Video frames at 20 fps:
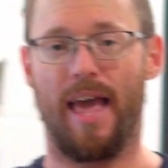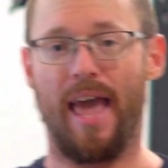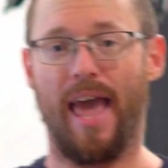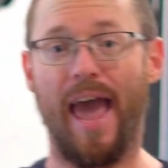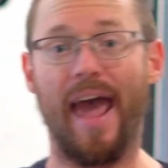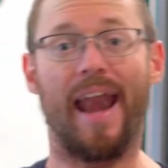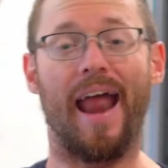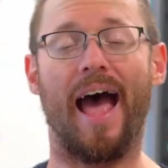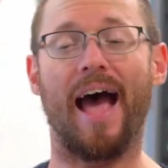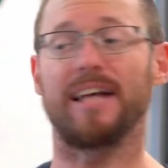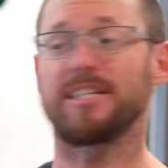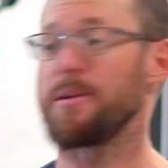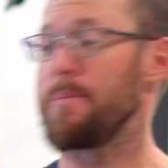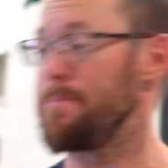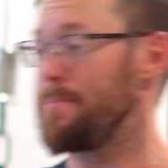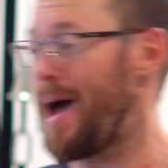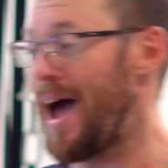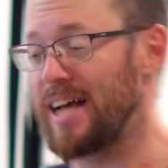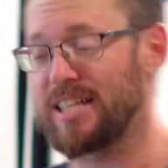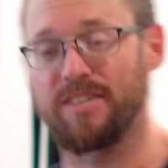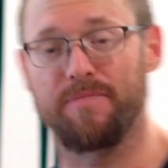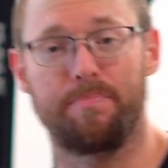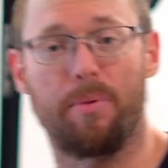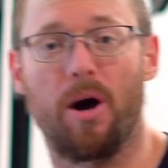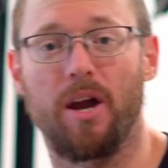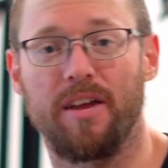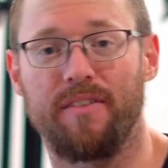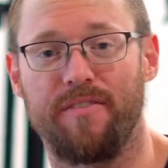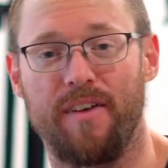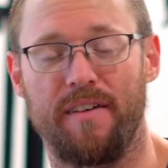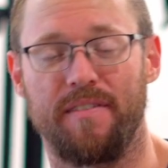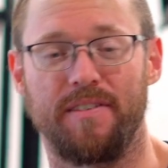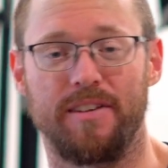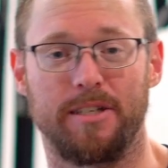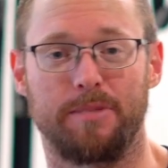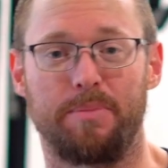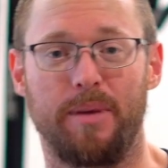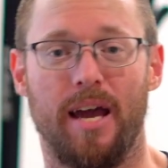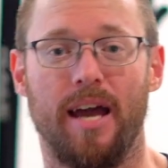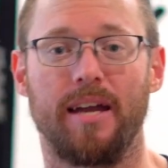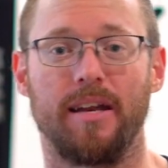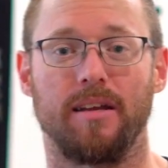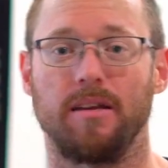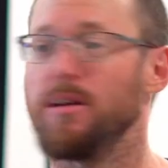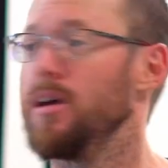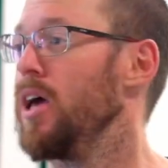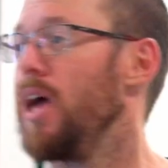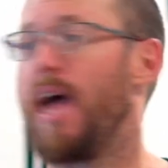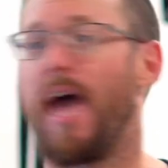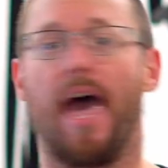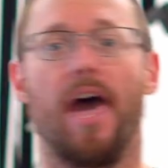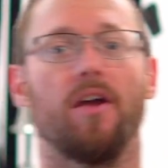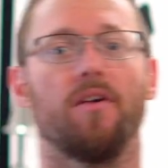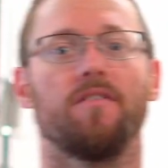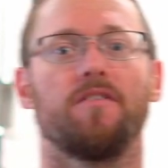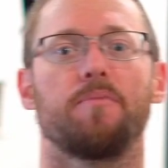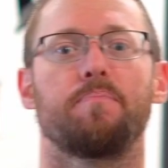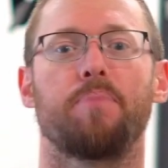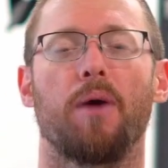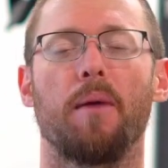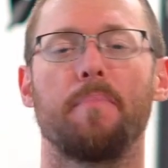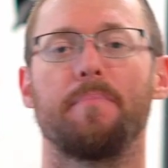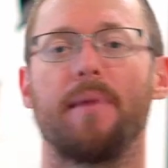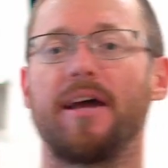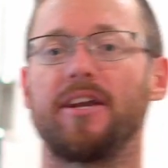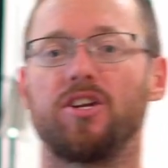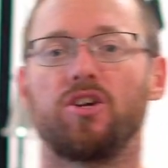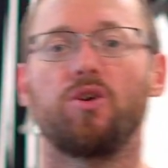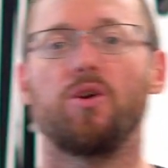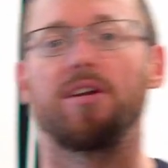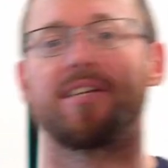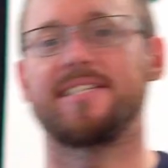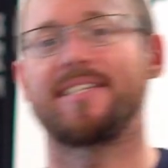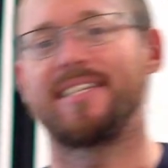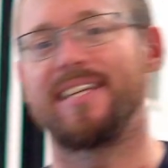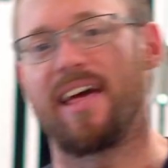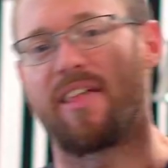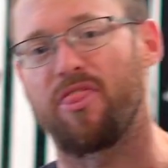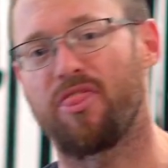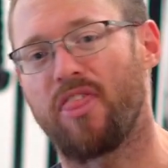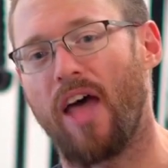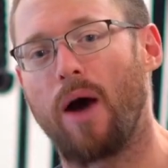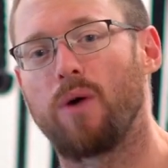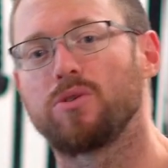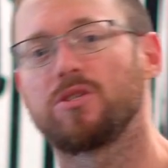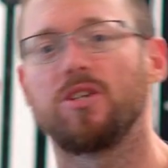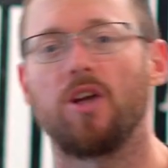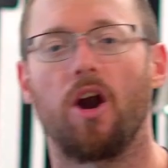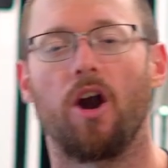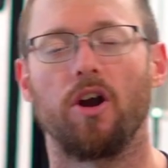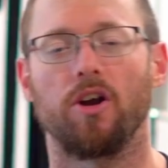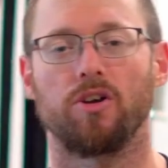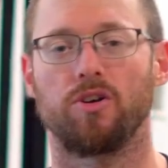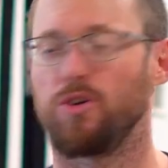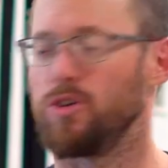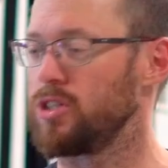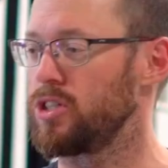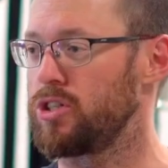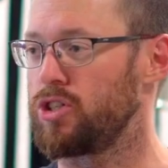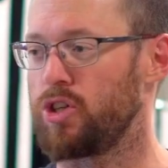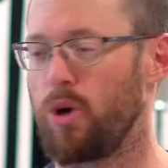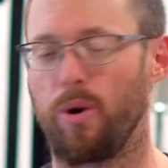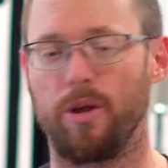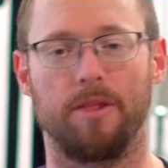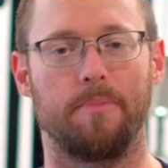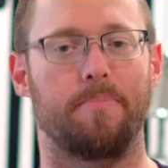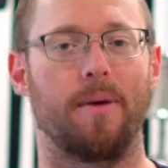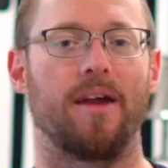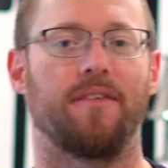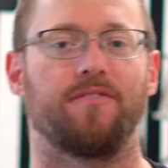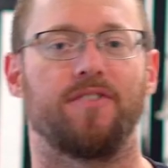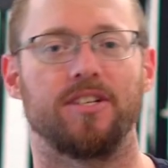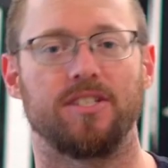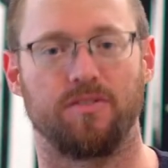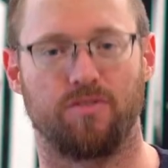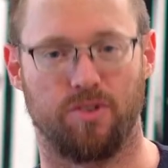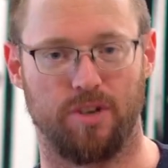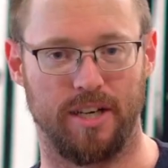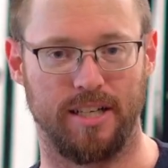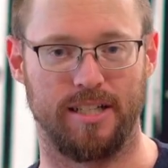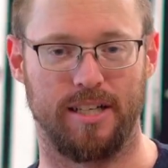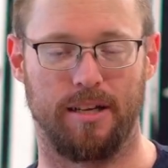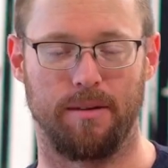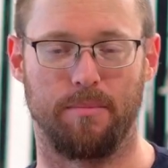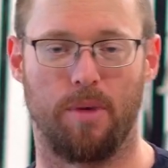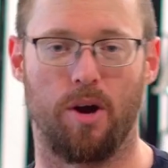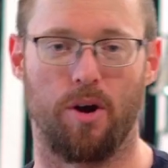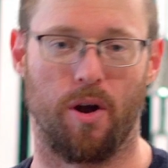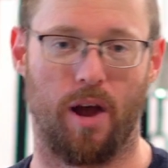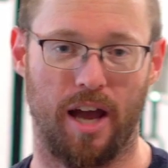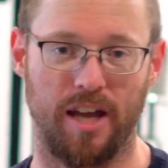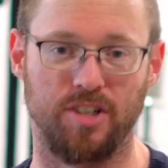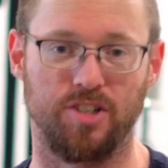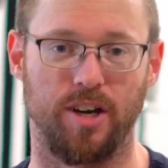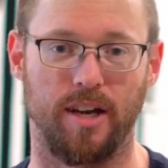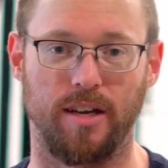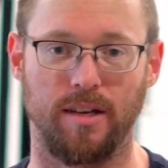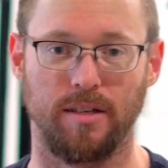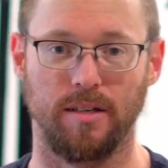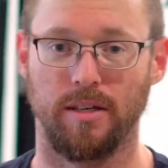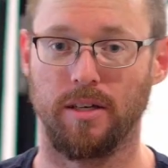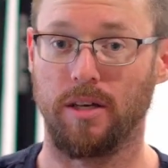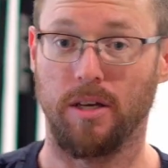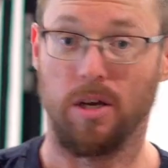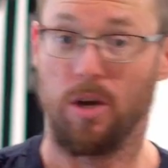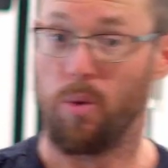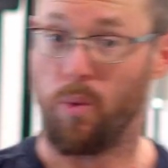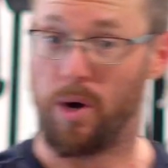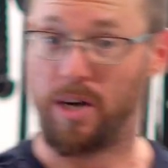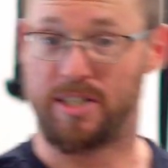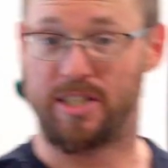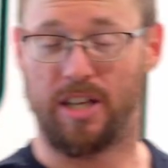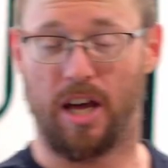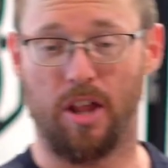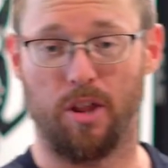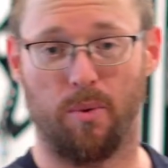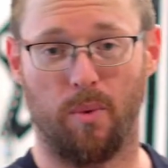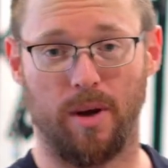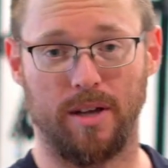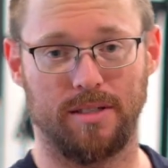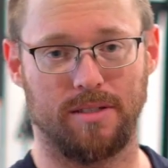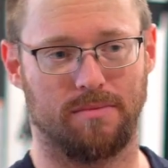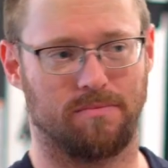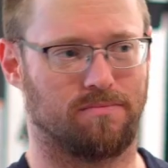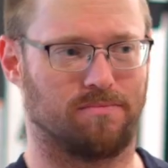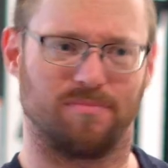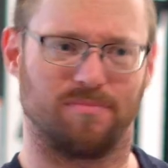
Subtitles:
and has a massive body of evidence behind it. Head over to PubMed, you're going to see 1,000 articles showing the benefits of creatine monohydrate. Whereas the other ones,